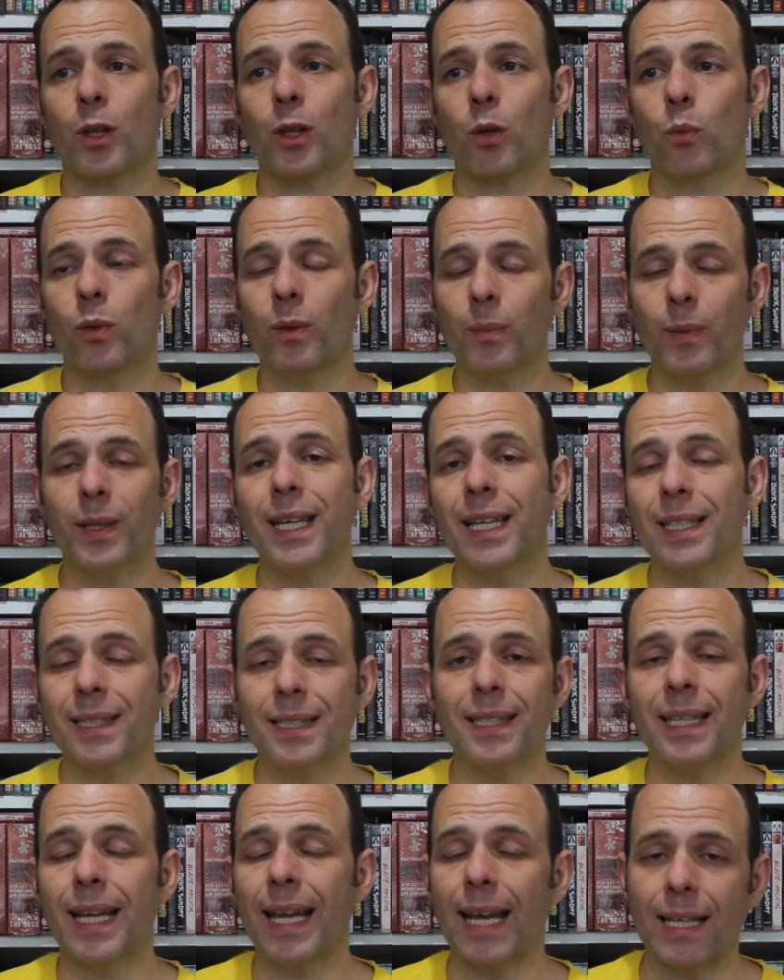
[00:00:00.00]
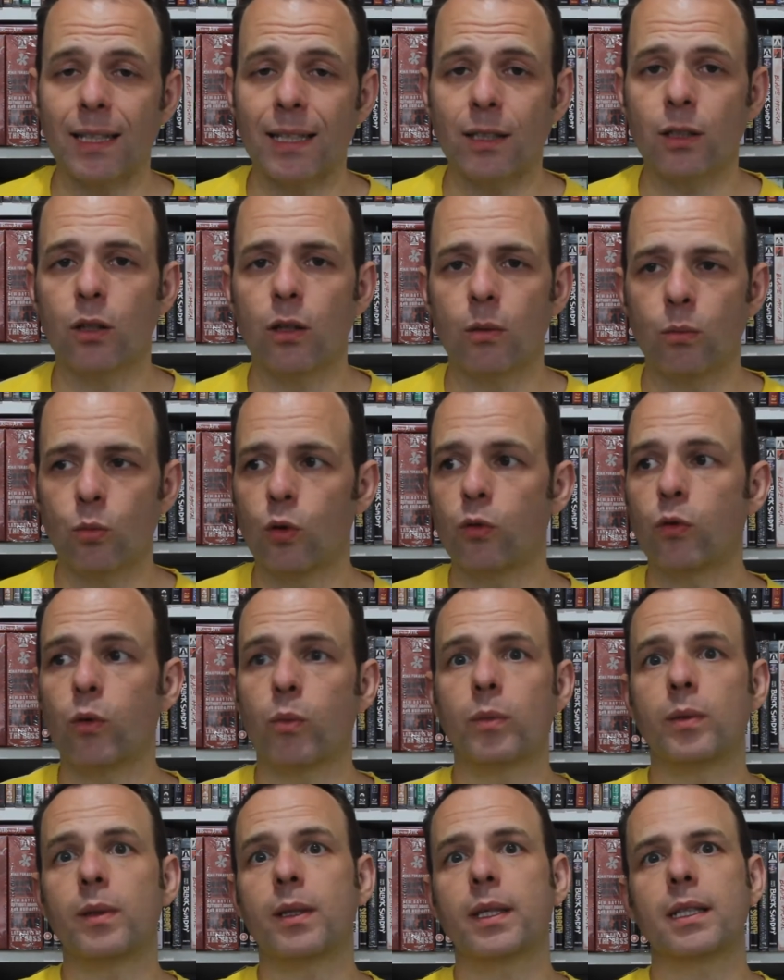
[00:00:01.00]
When we get to the end of the movie,
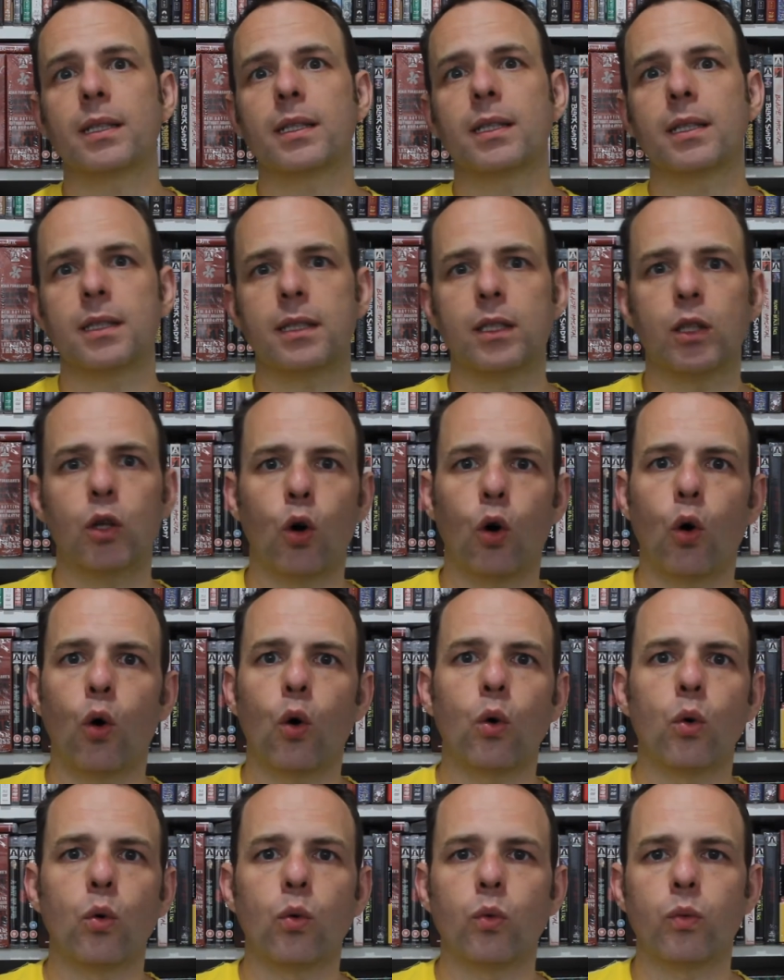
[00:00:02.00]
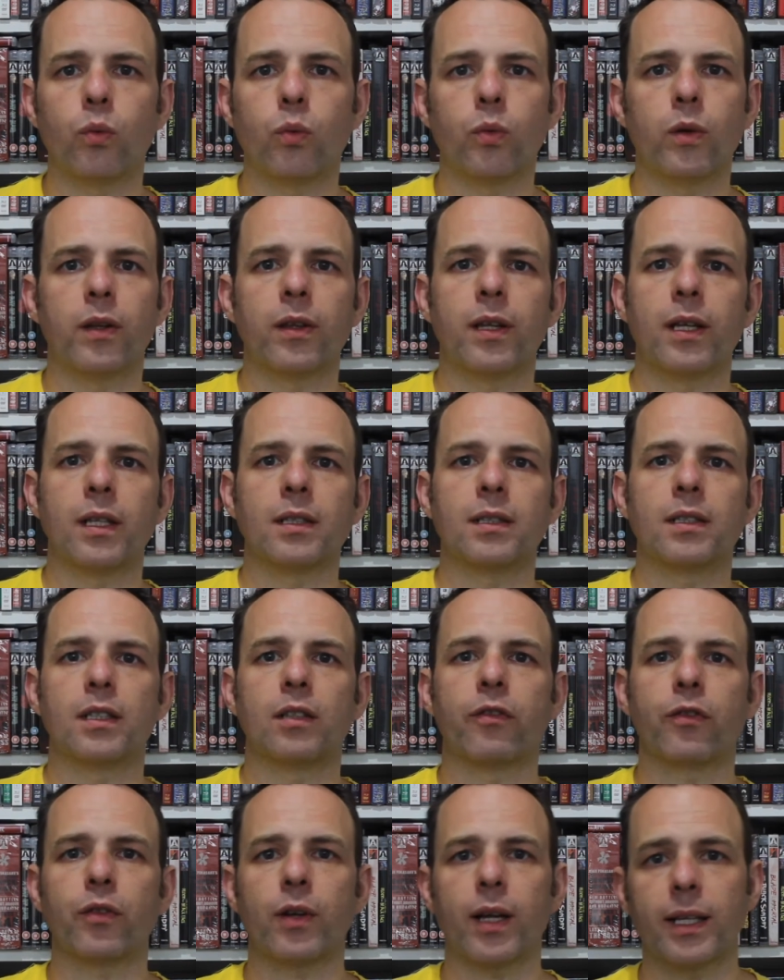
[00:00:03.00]
when you get to see all the things that
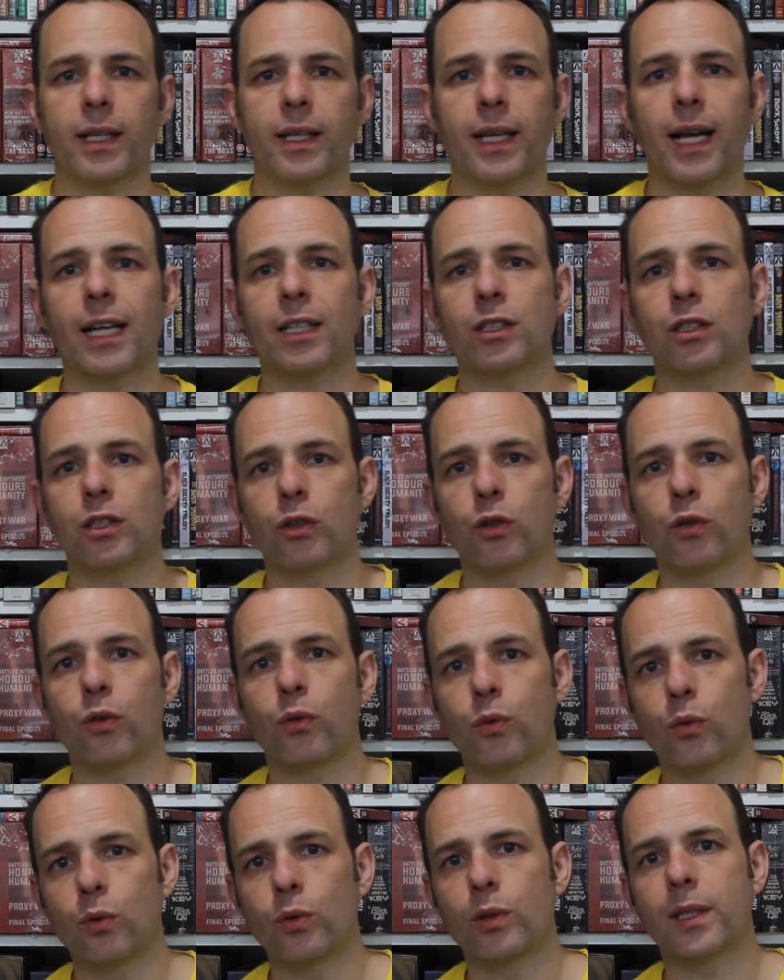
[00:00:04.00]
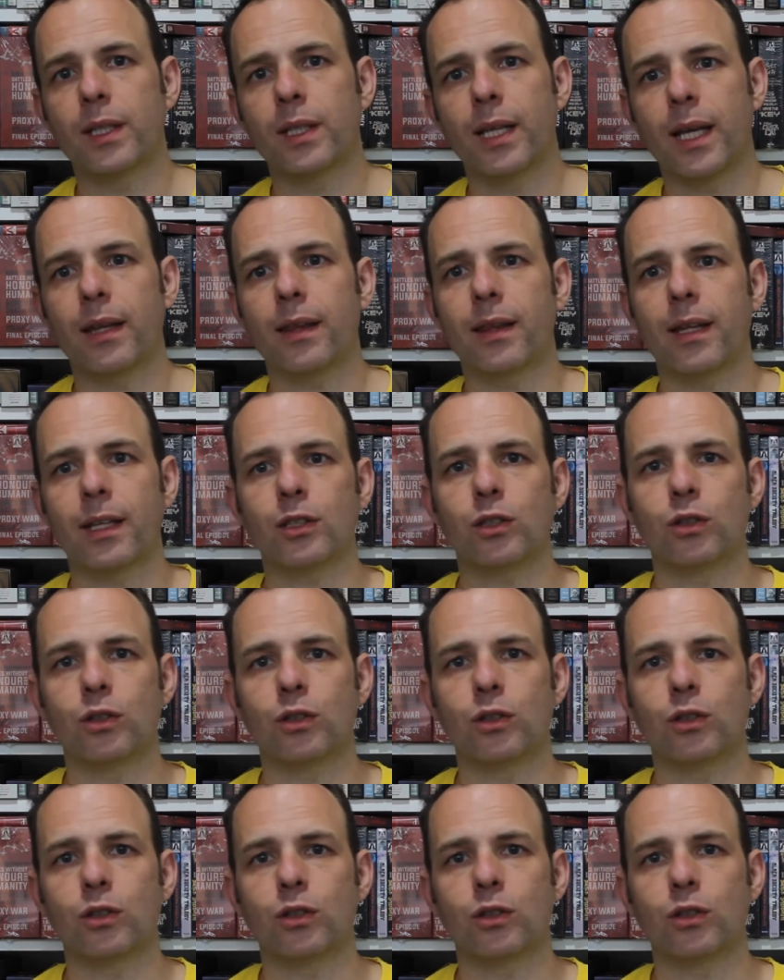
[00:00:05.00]
Frank has to go through to get this